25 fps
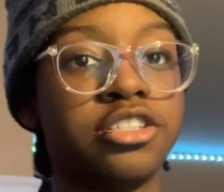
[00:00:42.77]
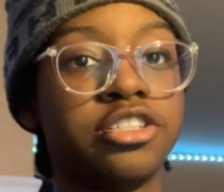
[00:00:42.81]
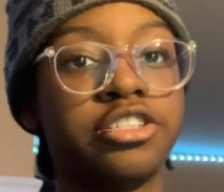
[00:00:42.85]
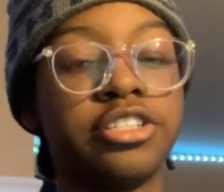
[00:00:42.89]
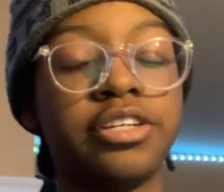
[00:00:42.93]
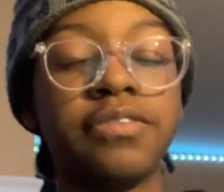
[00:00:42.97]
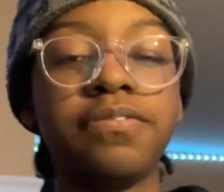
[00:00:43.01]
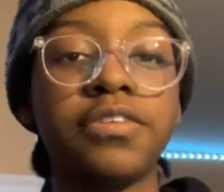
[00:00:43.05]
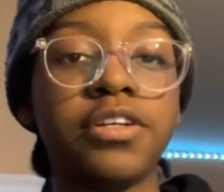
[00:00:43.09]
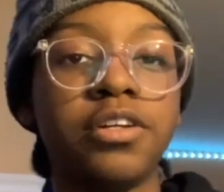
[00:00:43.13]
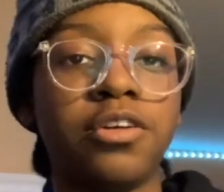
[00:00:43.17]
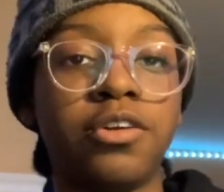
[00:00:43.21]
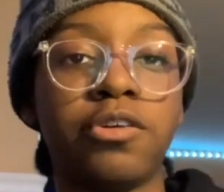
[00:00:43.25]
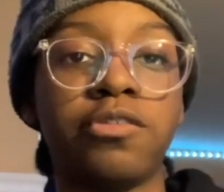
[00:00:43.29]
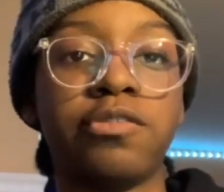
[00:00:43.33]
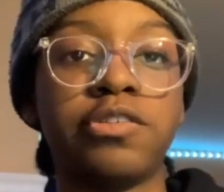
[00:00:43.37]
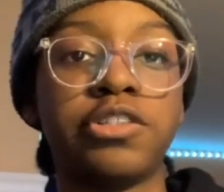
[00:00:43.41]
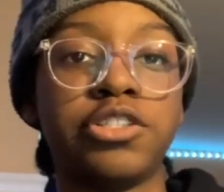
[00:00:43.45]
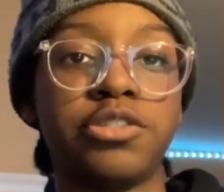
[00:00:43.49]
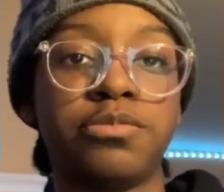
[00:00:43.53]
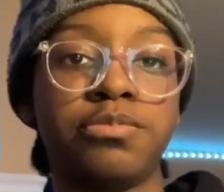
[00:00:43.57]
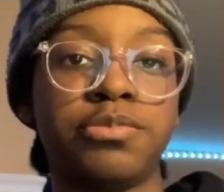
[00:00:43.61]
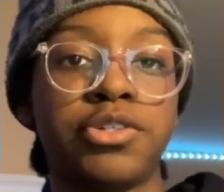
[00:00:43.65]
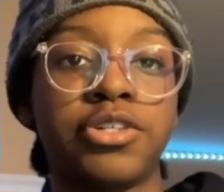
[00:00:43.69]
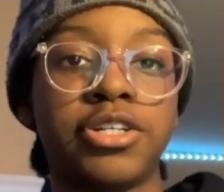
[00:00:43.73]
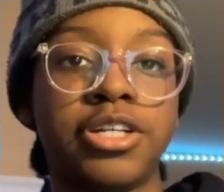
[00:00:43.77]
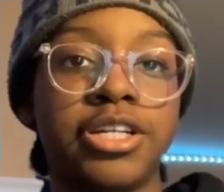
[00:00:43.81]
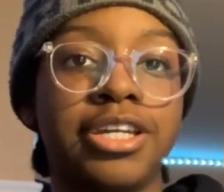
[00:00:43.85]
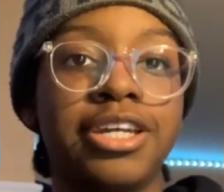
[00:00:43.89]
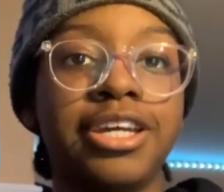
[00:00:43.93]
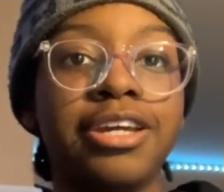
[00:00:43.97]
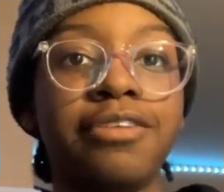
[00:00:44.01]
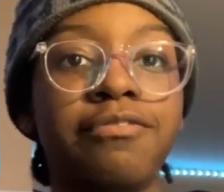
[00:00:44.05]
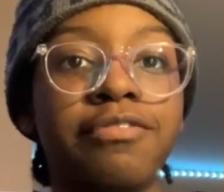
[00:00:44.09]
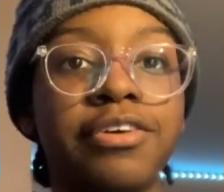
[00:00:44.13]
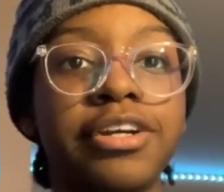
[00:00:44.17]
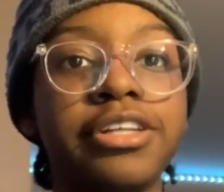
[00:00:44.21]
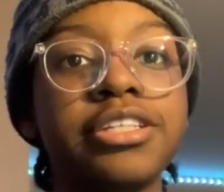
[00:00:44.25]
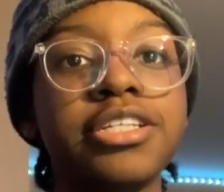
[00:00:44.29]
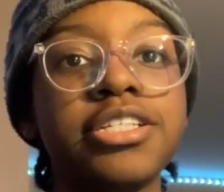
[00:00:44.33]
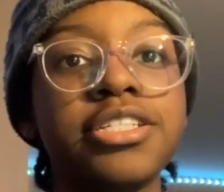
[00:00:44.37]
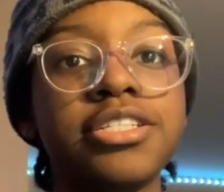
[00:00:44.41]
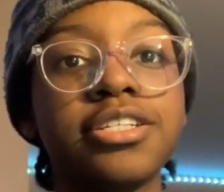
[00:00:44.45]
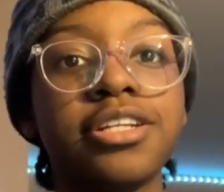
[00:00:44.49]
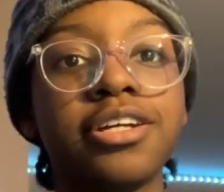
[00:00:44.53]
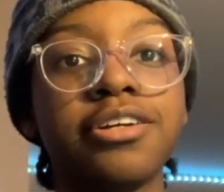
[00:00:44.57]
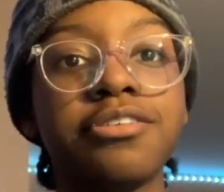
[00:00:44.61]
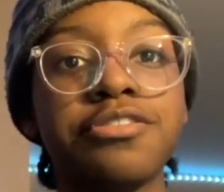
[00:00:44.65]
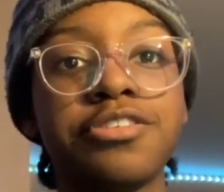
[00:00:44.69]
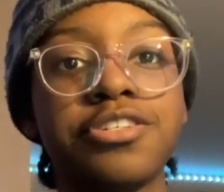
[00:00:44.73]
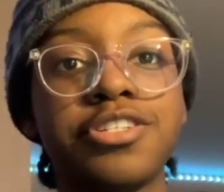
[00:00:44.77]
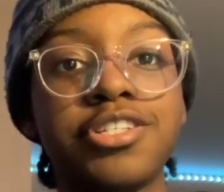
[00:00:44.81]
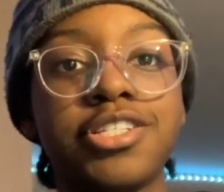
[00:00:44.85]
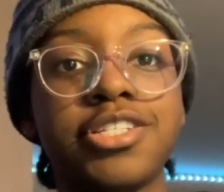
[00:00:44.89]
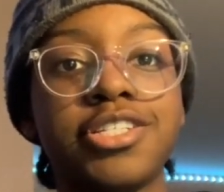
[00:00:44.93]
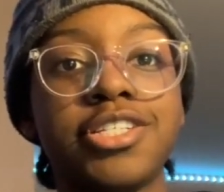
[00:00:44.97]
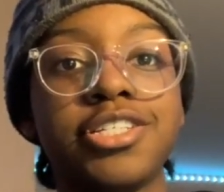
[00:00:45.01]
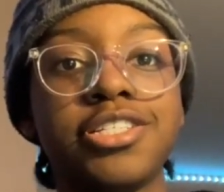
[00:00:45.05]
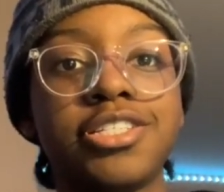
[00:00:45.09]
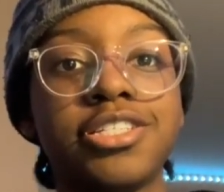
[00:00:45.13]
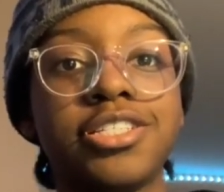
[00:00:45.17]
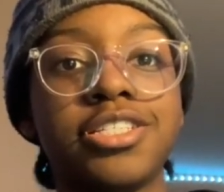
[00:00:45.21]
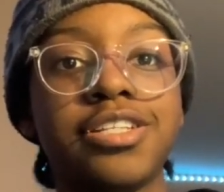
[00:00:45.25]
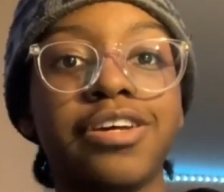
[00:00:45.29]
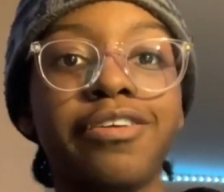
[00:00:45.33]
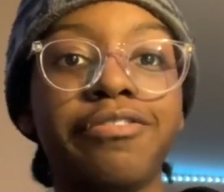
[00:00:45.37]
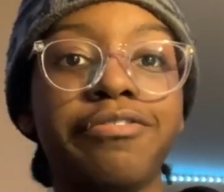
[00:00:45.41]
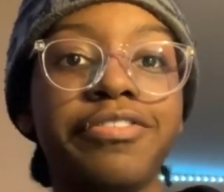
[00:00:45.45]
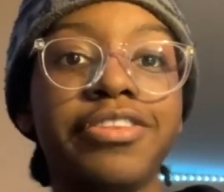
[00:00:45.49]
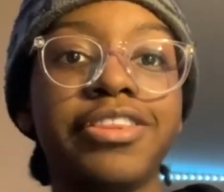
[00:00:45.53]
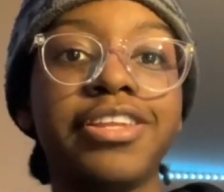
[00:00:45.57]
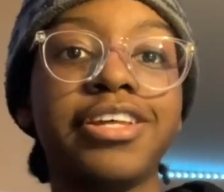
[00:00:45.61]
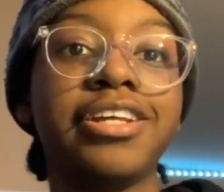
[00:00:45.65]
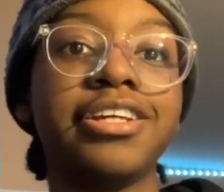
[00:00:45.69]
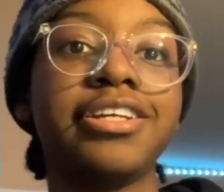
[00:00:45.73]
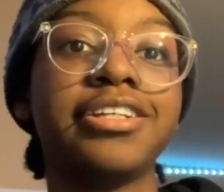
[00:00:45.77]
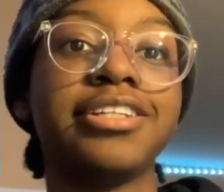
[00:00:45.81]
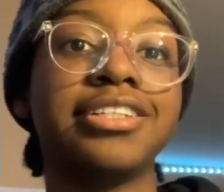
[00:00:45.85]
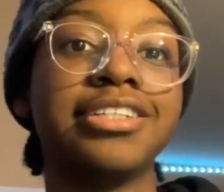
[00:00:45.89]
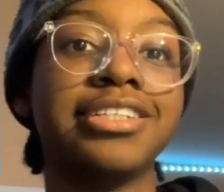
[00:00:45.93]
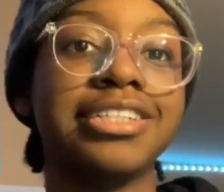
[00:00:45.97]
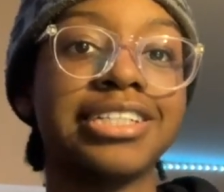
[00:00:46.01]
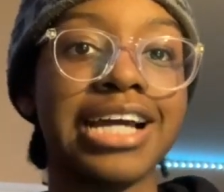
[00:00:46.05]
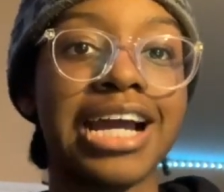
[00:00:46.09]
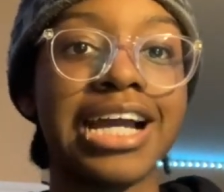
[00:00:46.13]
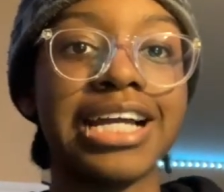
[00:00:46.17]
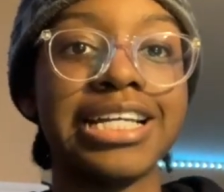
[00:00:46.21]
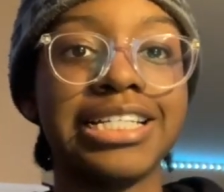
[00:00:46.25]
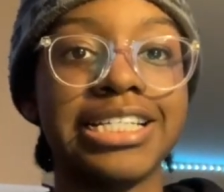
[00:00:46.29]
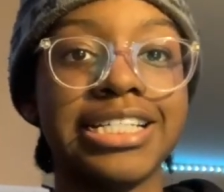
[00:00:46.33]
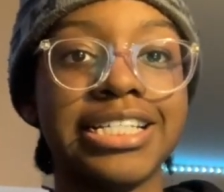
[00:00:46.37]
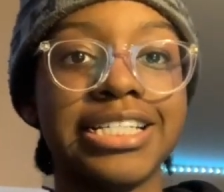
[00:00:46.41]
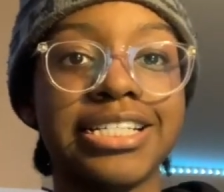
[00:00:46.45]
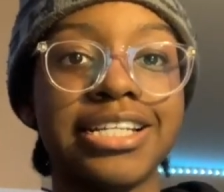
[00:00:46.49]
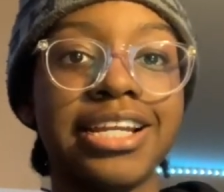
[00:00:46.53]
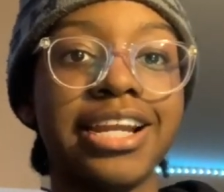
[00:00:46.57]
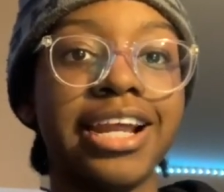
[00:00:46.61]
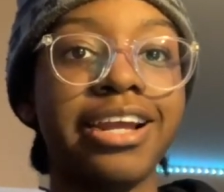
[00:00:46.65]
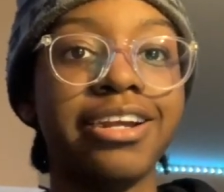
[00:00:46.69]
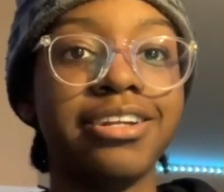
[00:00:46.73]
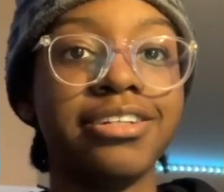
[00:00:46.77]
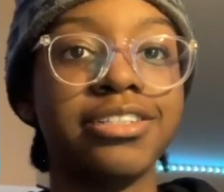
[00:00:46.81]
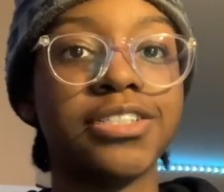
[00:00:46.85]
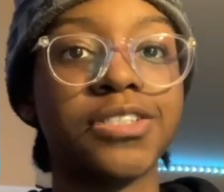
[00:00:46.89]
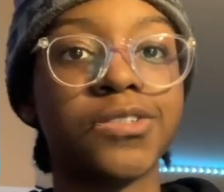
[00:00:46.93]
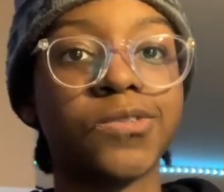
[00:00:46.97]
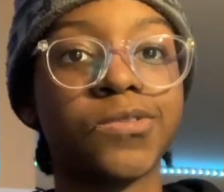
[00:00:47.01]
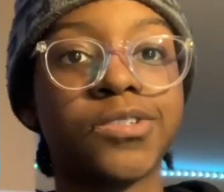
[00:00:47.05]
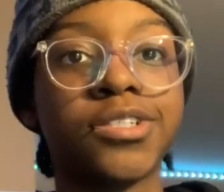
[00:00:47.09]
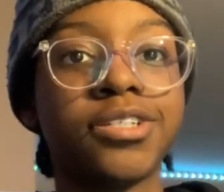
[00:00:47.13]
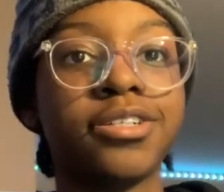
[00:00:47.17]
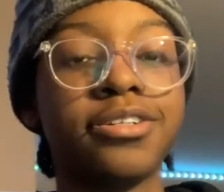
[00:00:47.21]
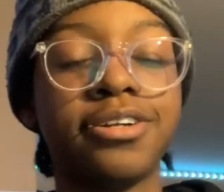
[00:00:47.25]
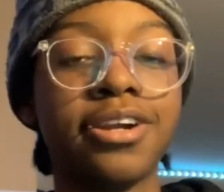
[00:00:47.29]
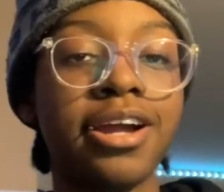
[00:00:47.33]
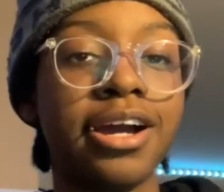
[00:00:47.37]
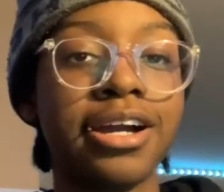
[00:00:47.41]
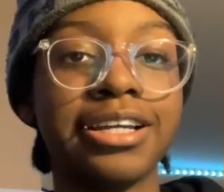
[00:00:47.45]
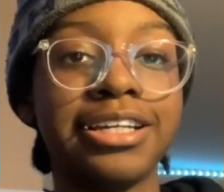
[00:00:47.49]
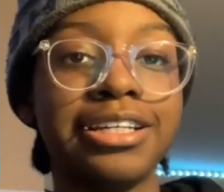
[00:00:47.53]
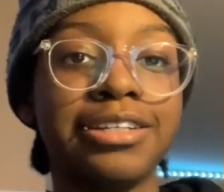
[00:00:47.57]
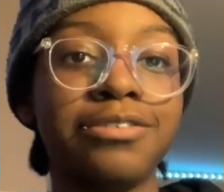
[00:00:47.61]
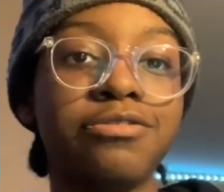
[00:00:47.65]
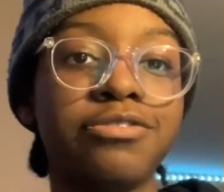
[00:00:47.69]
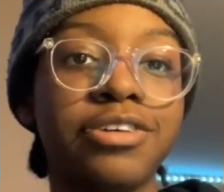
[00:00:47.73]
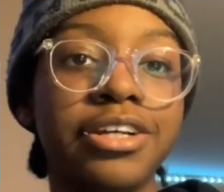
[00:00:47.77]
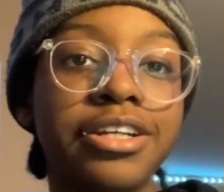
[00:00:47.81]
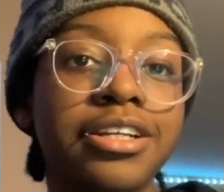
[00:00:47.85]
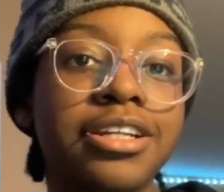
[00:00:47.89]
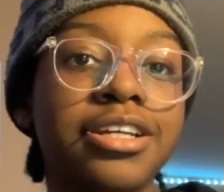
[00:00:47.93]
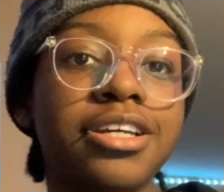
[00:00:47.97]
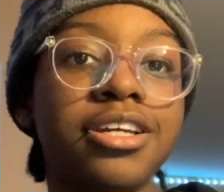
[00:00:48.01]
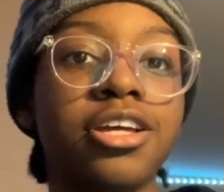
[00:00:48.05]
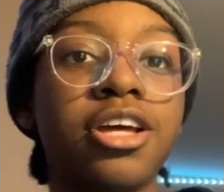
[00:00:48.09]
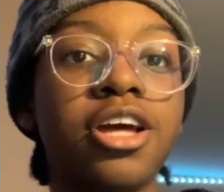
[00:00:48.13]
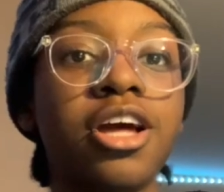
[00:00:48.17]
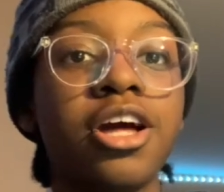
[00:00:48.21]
shifted over to more kid friendly stuff his stuff in the 90s and 80s were not kid friendly.